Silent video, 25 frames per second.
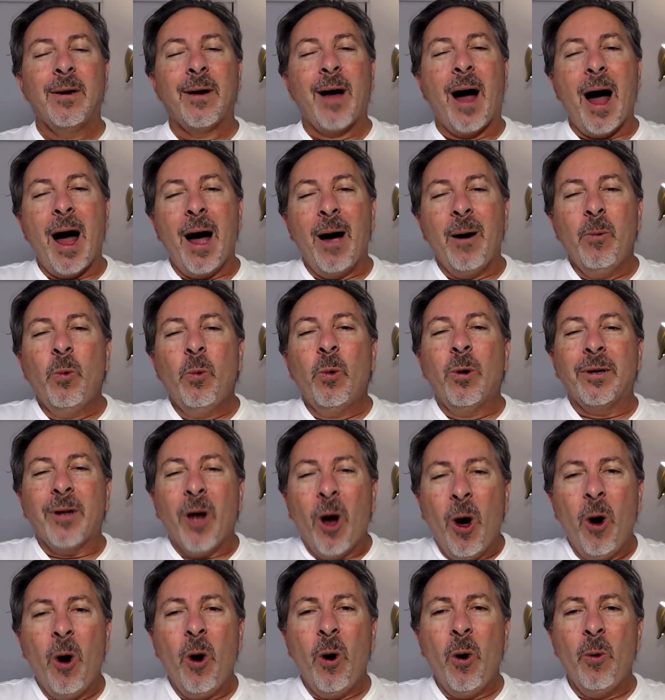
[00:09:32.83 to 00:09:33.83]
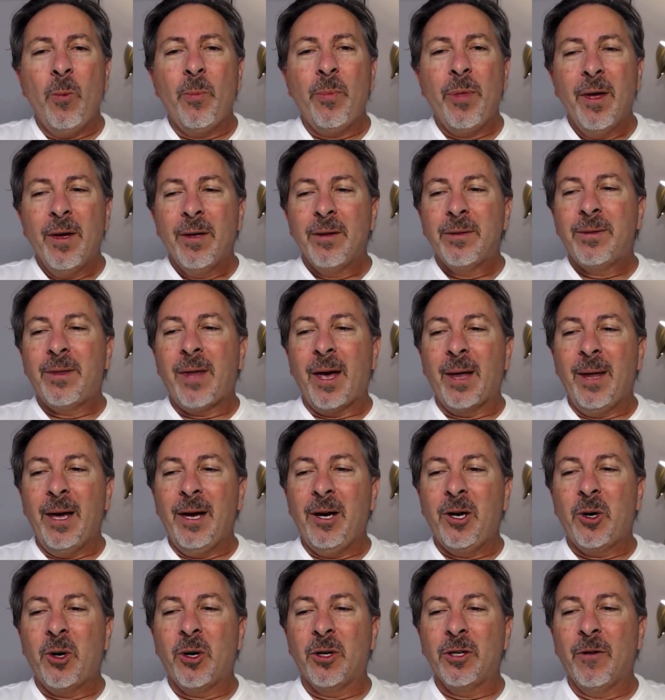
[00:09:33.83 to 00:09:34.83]
I would hope that they
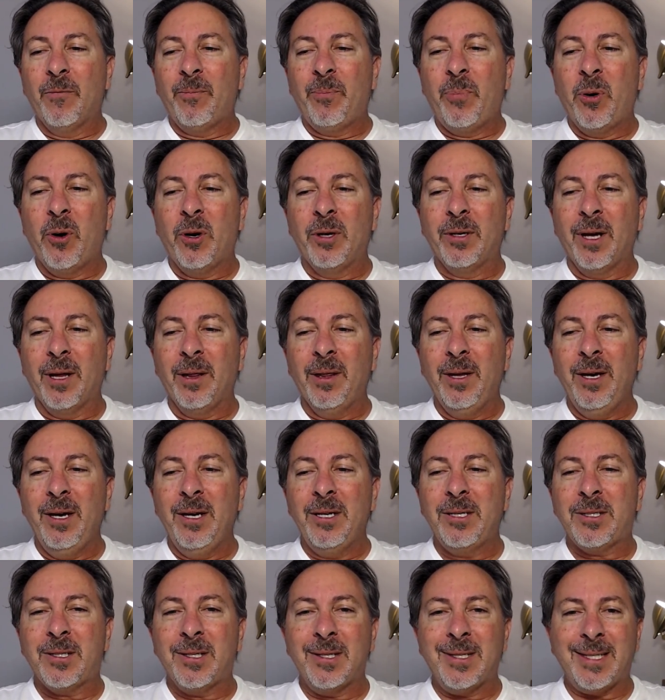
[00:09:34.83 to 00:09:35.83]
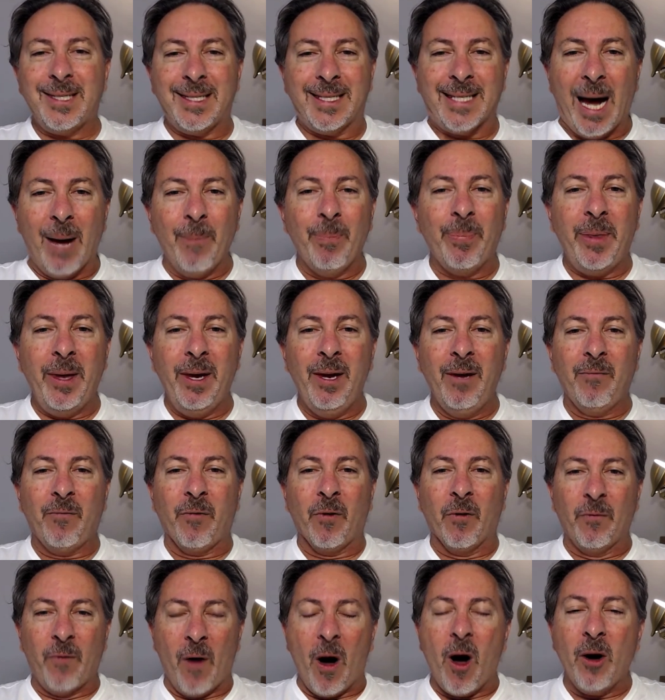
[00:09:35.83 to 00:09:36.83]
could have put at least something for
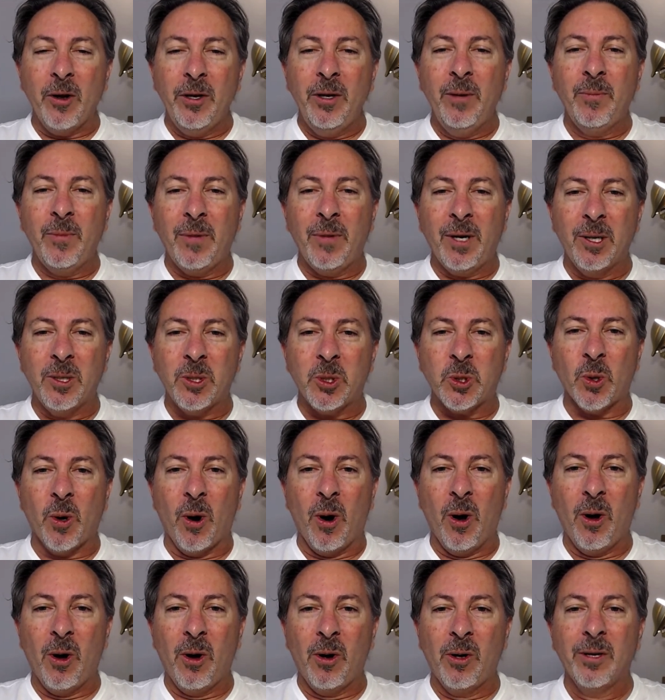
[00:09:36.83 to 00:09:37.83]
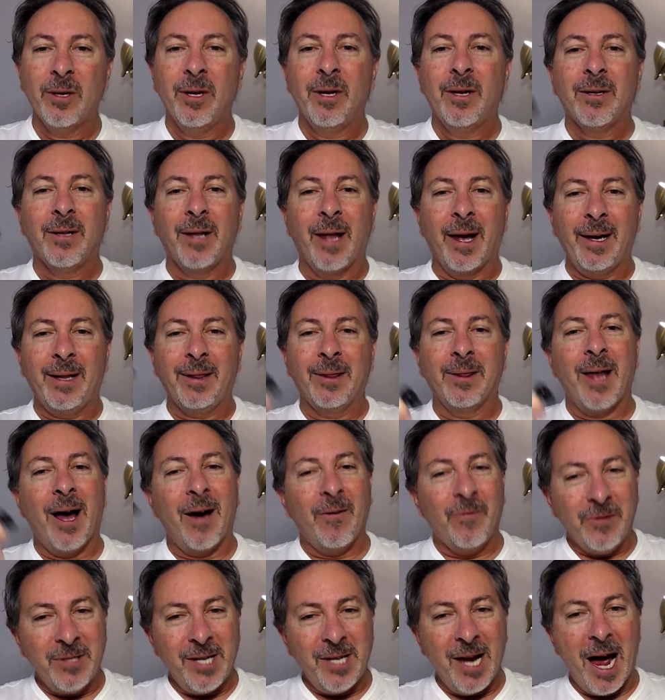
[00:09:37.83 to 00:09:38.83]
volume control, like
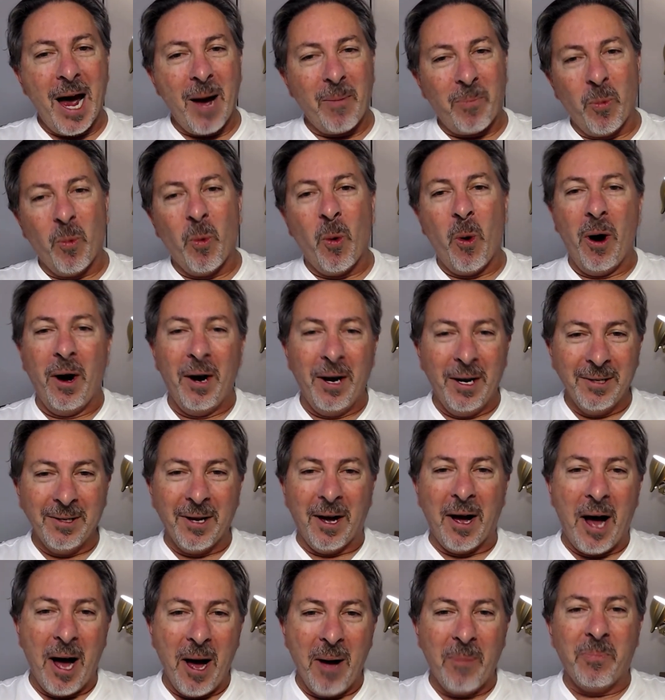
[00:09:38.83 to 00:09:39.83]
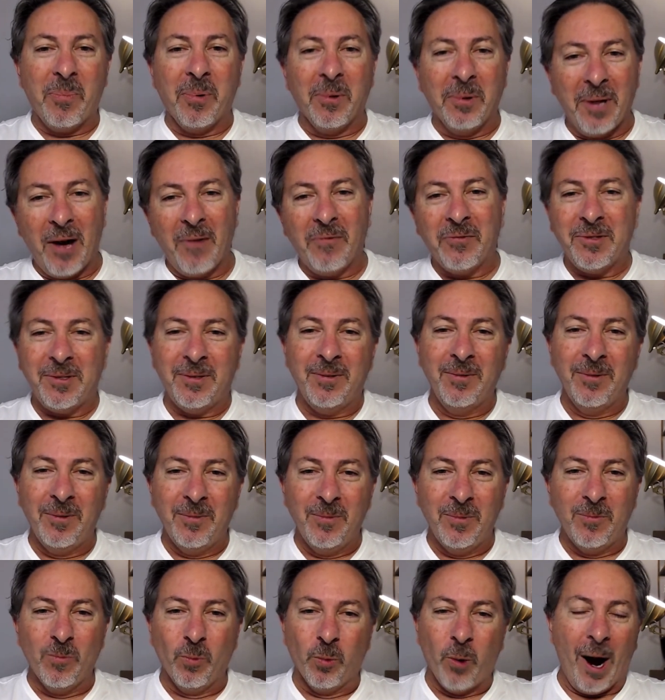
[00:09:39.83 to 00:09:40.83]
left tap one up, left
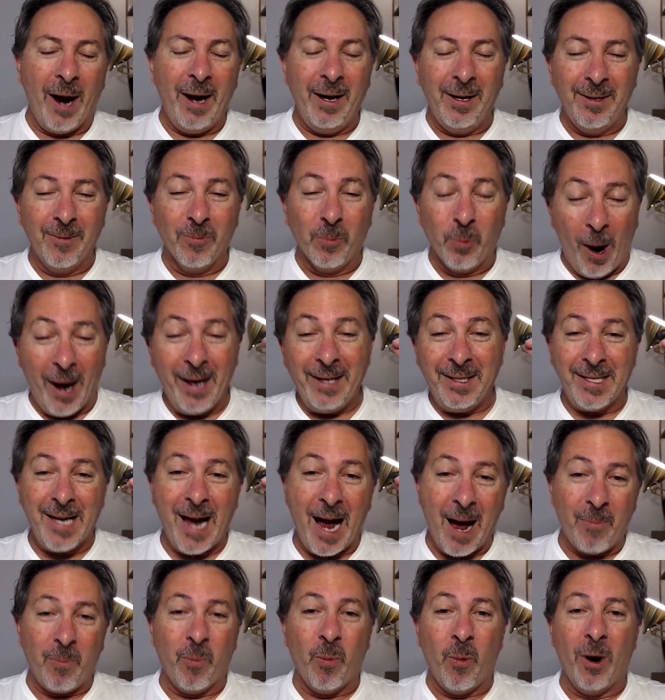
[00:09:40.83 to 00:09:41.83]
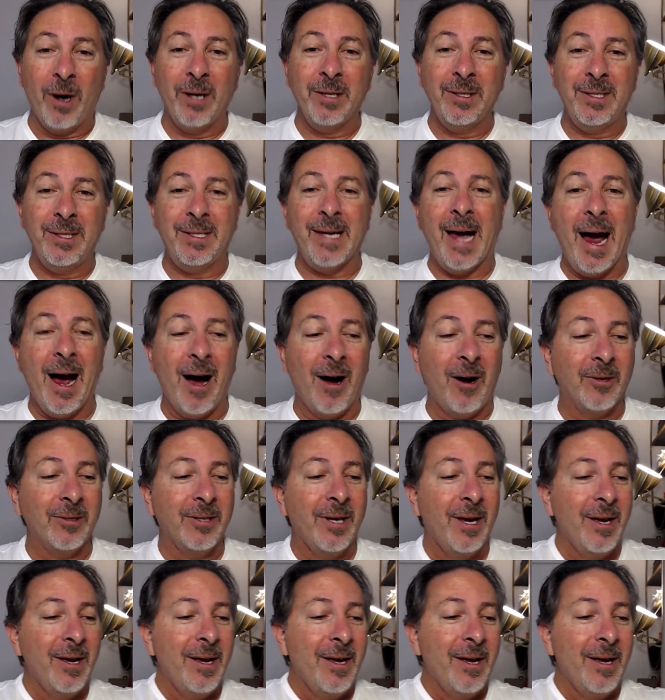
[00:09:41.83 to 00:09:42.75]
right right tap one down.